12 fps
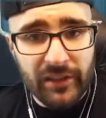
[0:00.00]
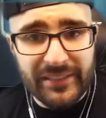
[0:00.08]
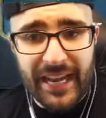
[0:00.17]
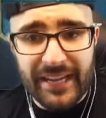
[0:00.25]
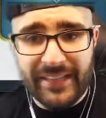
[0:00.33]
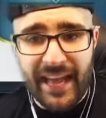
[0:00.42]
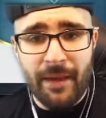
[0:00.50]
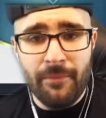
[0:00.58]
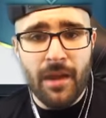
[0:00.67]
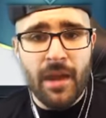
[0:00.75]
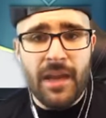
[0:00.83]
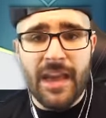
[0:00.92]
on ten chem.
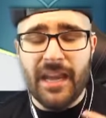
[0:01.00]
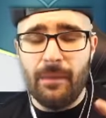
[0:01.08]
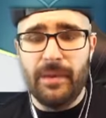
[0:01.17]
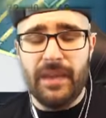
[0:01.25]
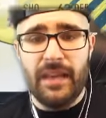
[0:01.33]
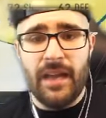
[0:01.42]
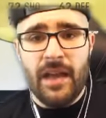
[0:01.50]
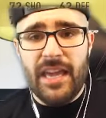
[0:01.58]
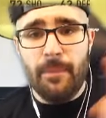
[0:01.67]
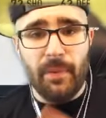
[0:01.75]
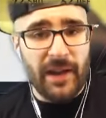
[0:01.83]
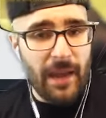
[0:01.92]
It can be
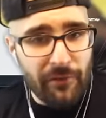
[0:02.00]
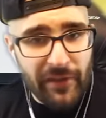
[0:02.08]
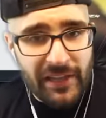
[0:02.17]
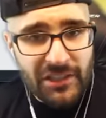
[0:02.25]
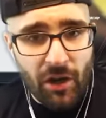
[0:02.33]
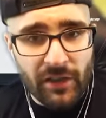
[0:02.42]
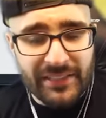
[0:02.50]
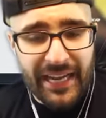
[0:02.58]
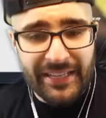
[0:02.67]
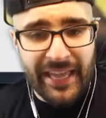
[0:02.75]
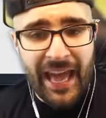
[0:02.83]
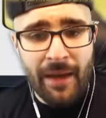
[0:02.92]
Ibrahimovic on
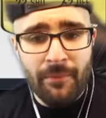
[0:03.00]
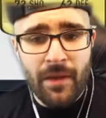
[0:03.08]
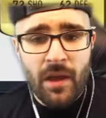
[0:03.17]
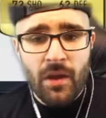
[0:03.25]
ten chem.